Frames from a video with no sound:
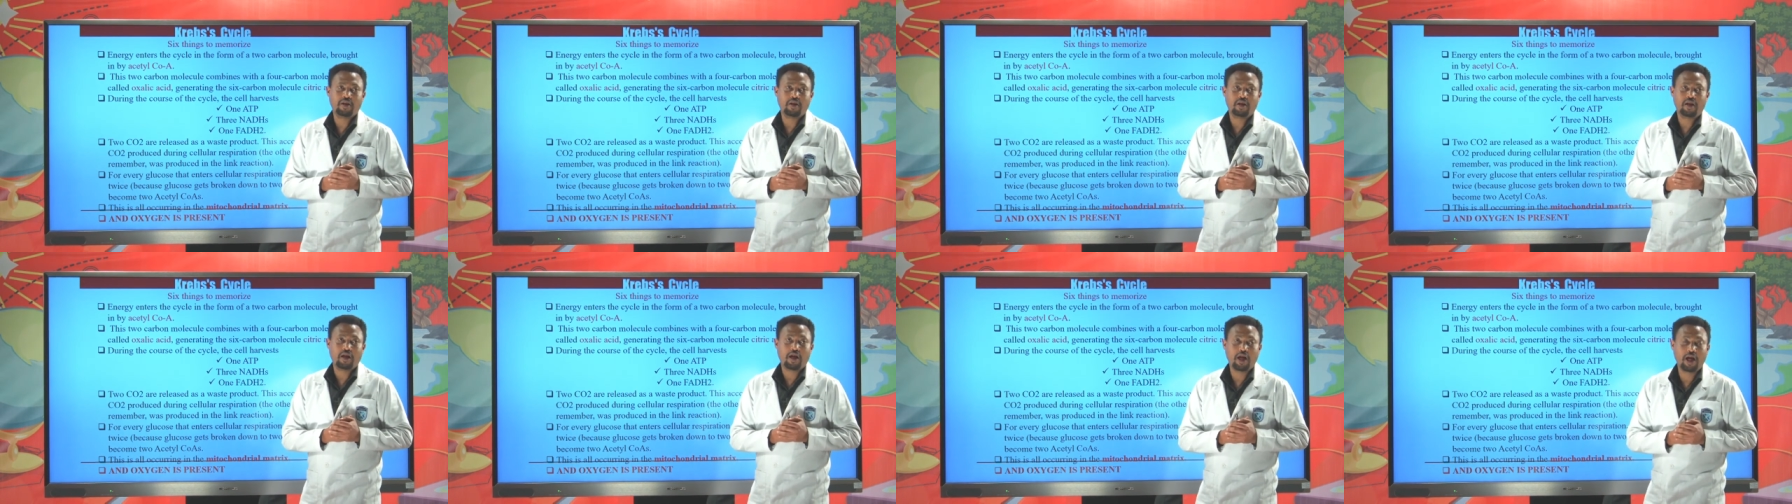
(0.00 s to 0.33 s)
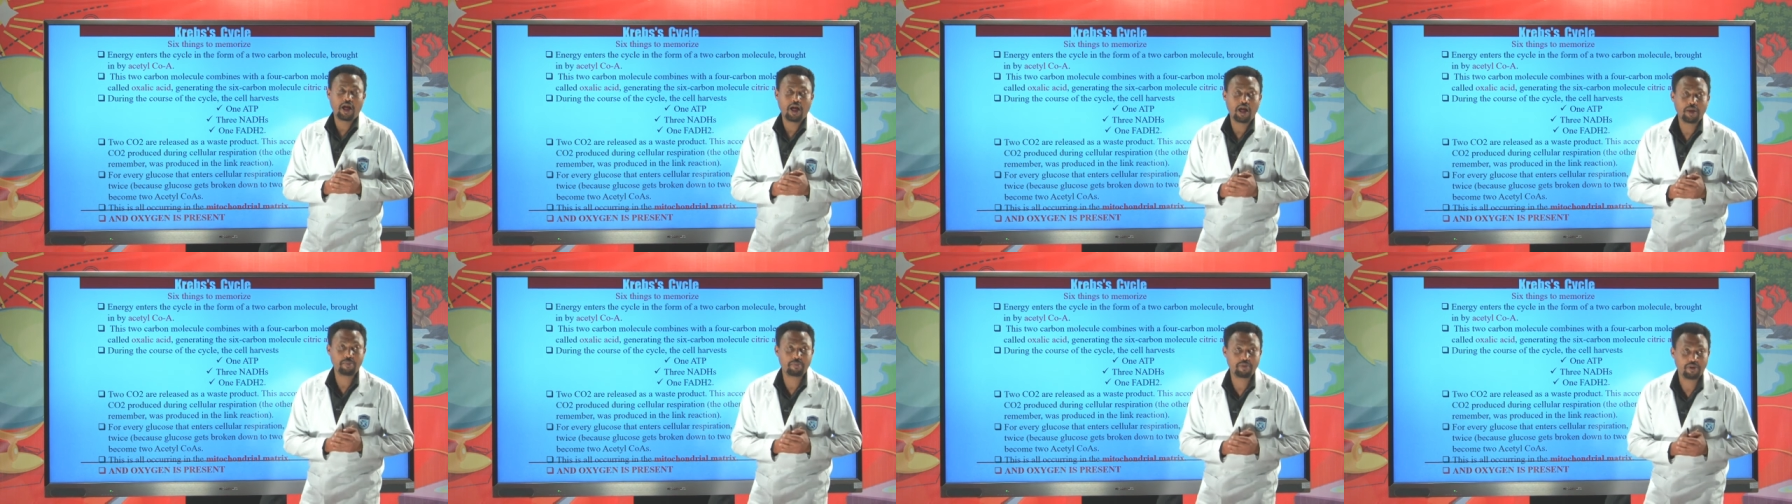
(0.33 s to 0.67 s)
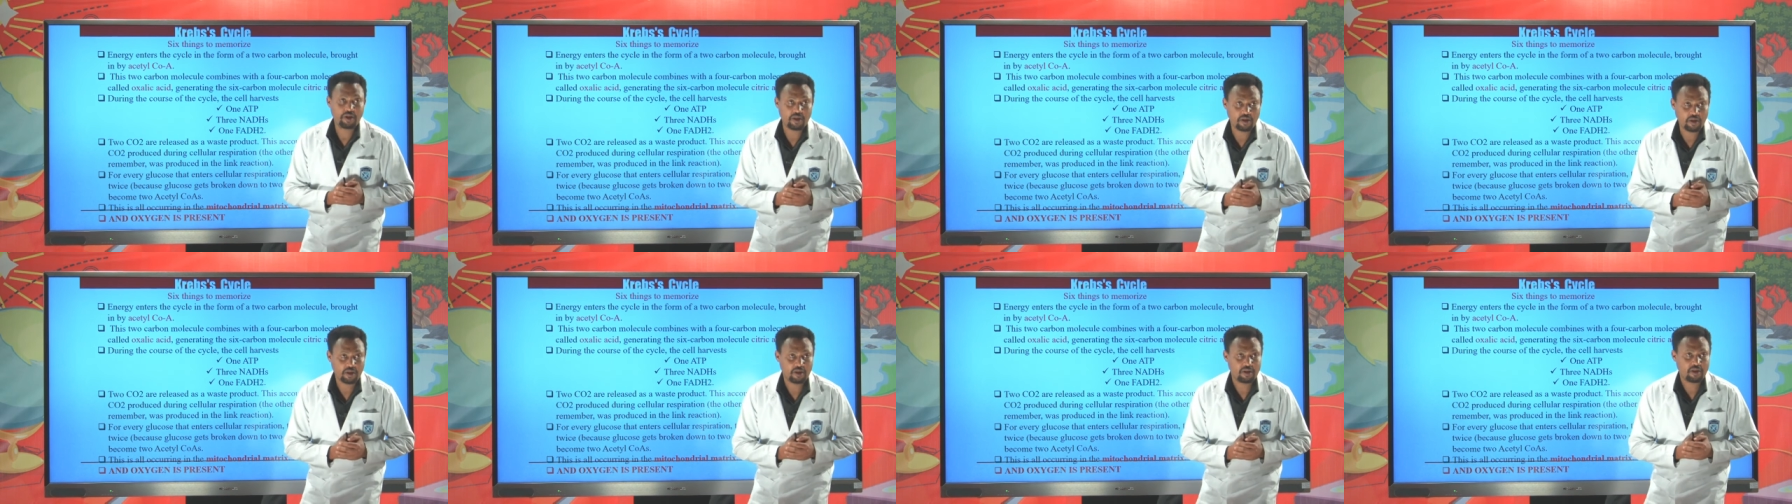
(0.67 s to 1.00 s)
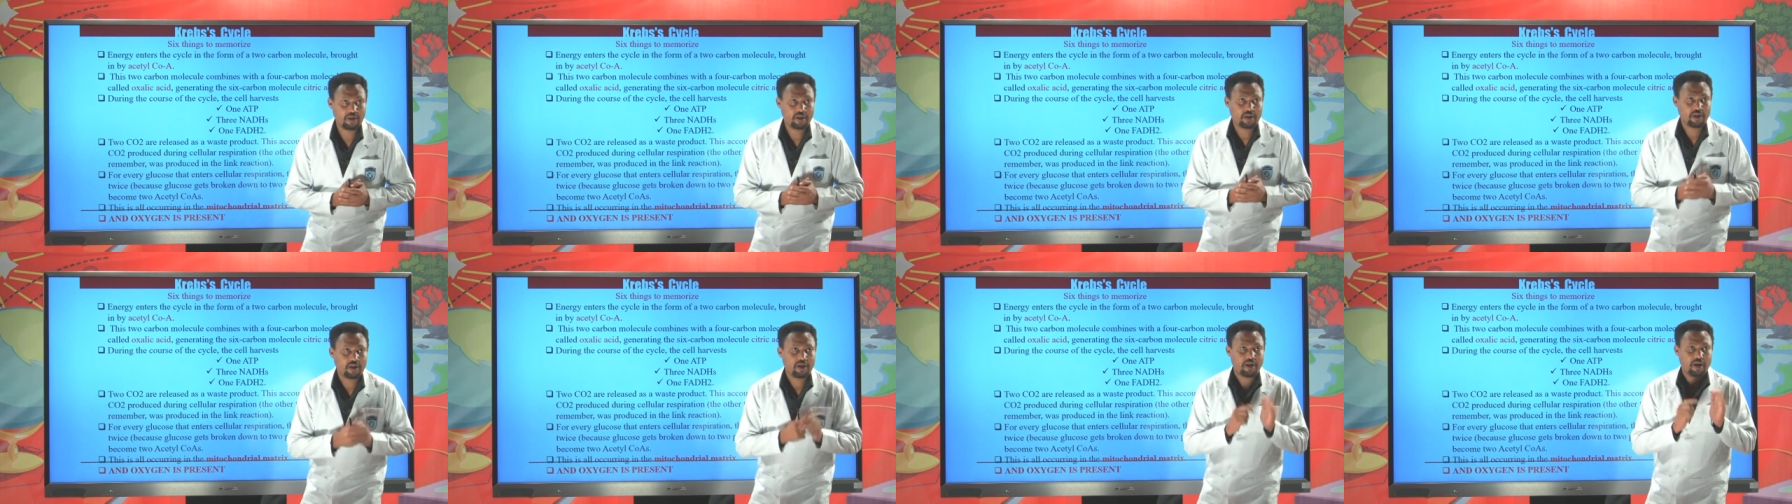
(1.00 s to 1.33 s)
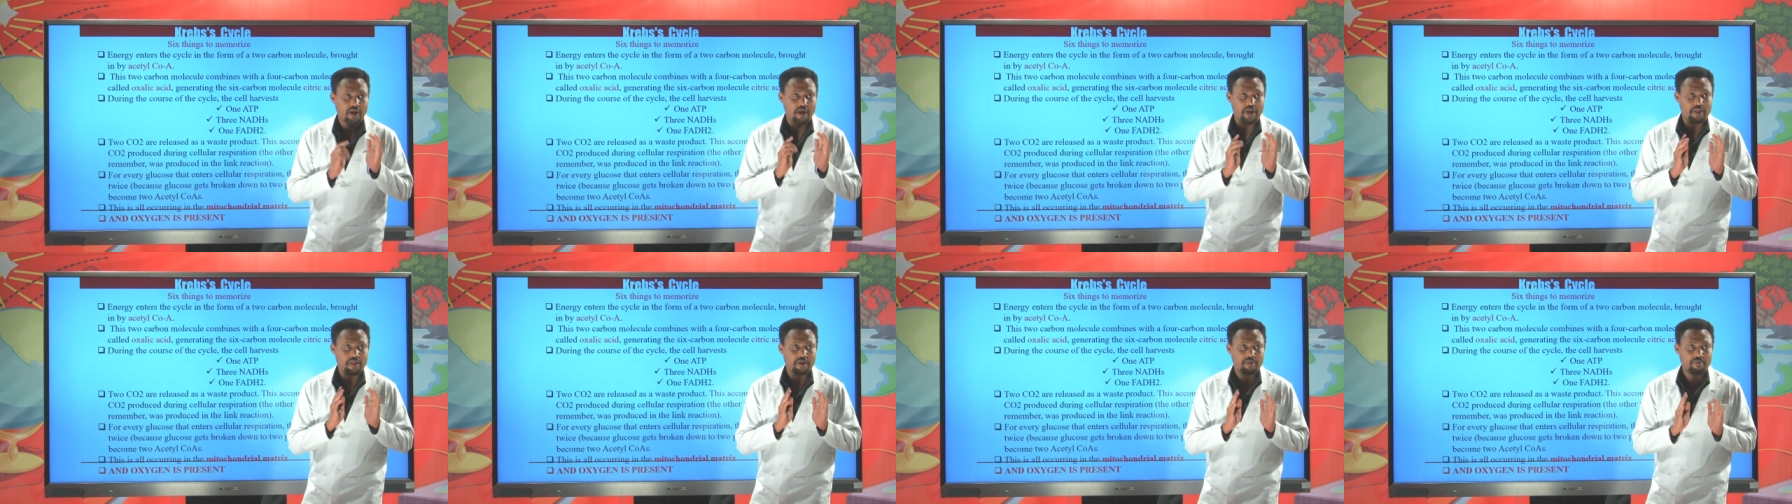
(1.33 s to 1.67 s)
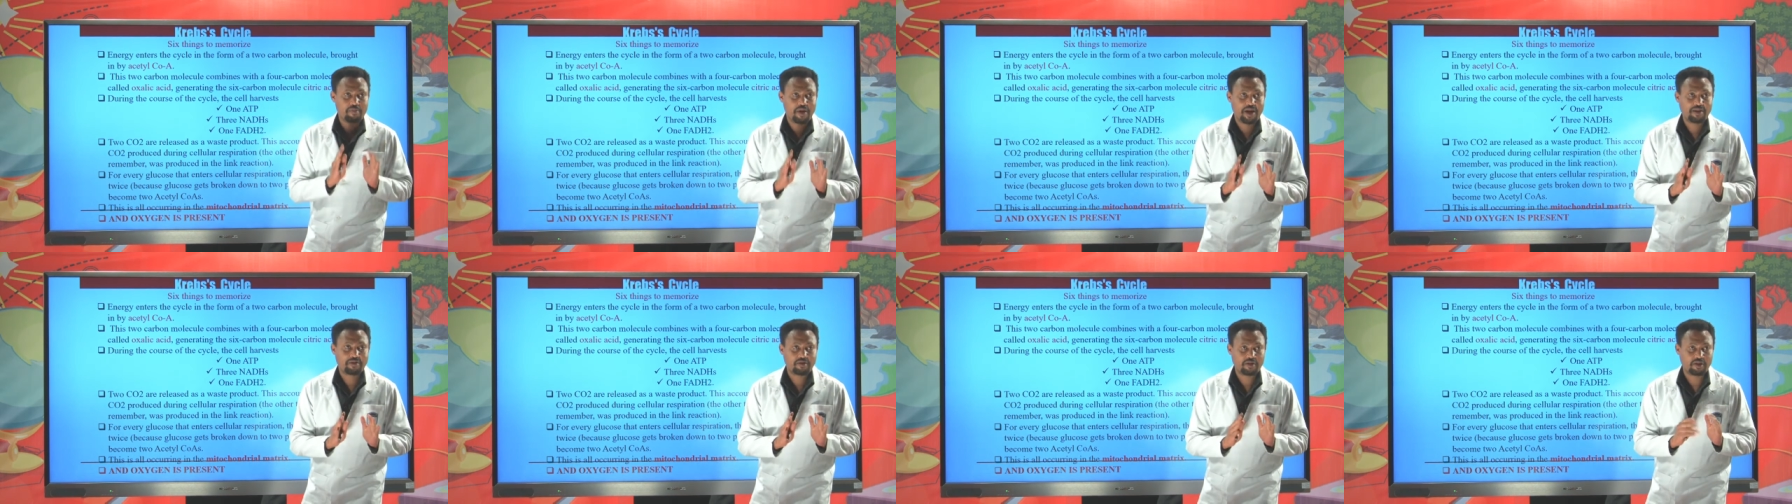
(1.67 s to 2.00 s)
happening in the
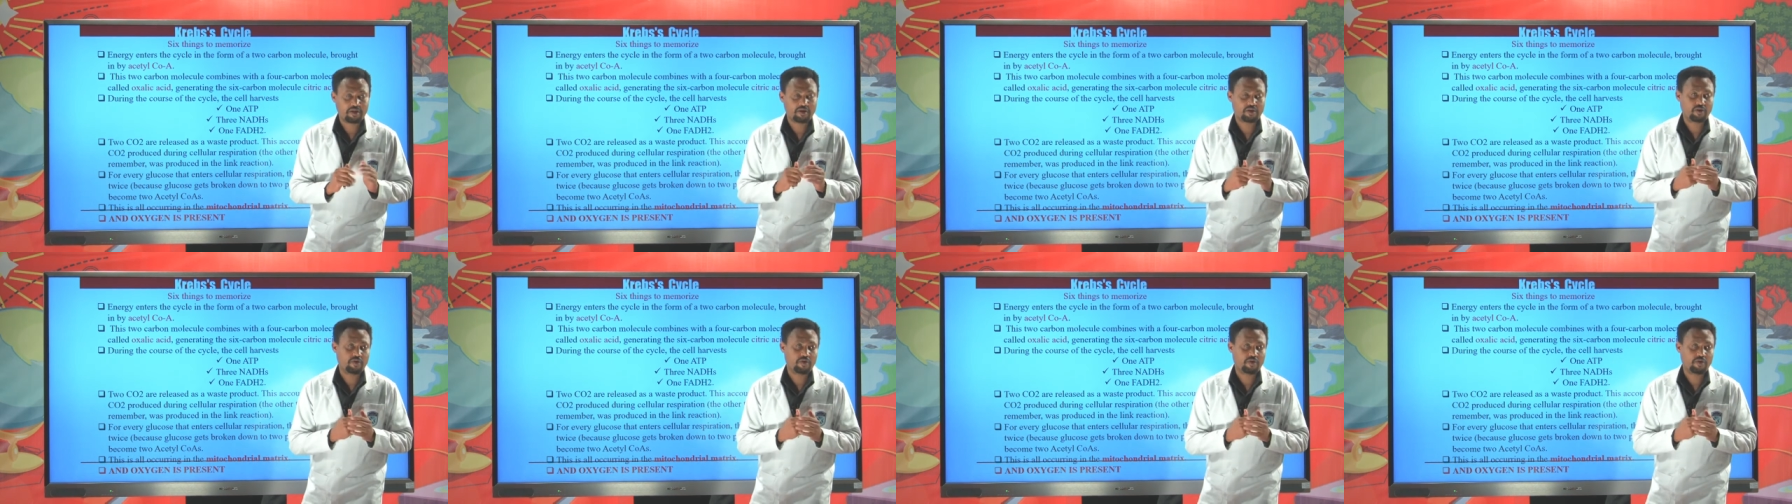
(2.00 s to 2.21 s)
matrix